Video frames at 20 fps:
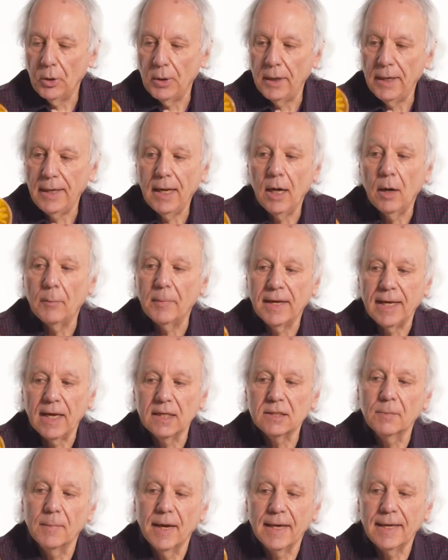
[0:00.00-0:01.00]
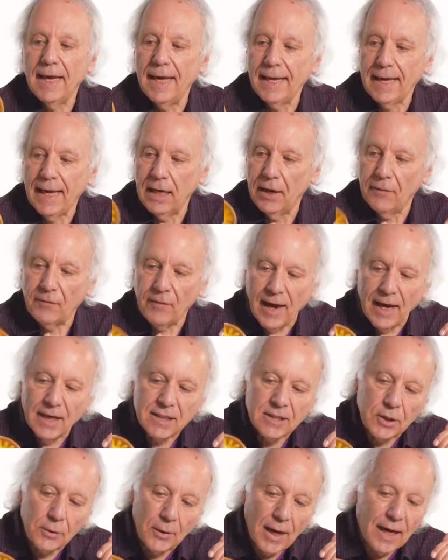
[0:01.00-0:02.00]
You didn't help me get to my cake any
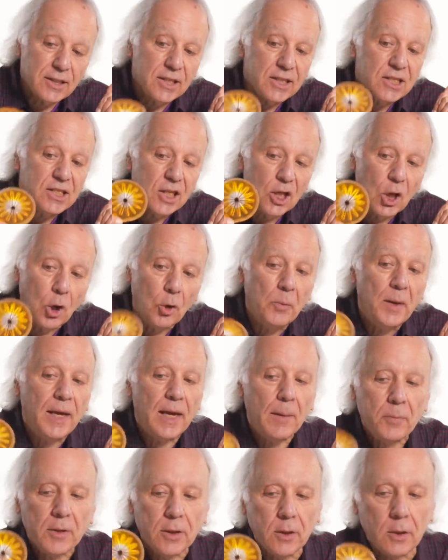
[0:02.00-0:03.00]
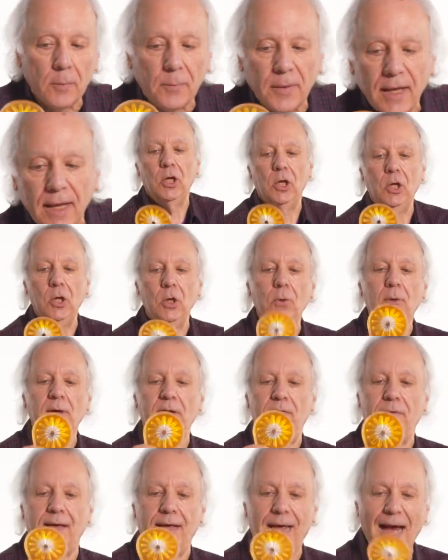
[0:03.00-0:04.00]
faster. You actually slowed me up a little bit. You
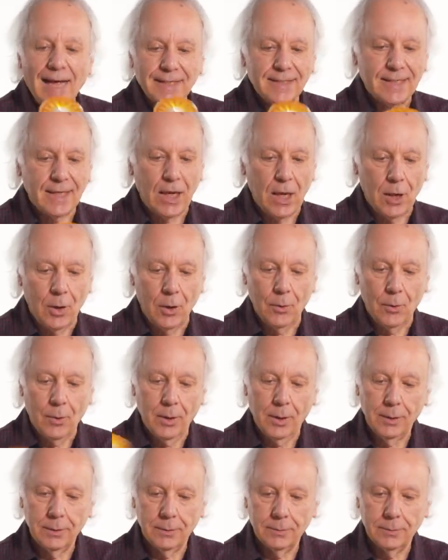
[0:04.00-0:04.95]
have got to go.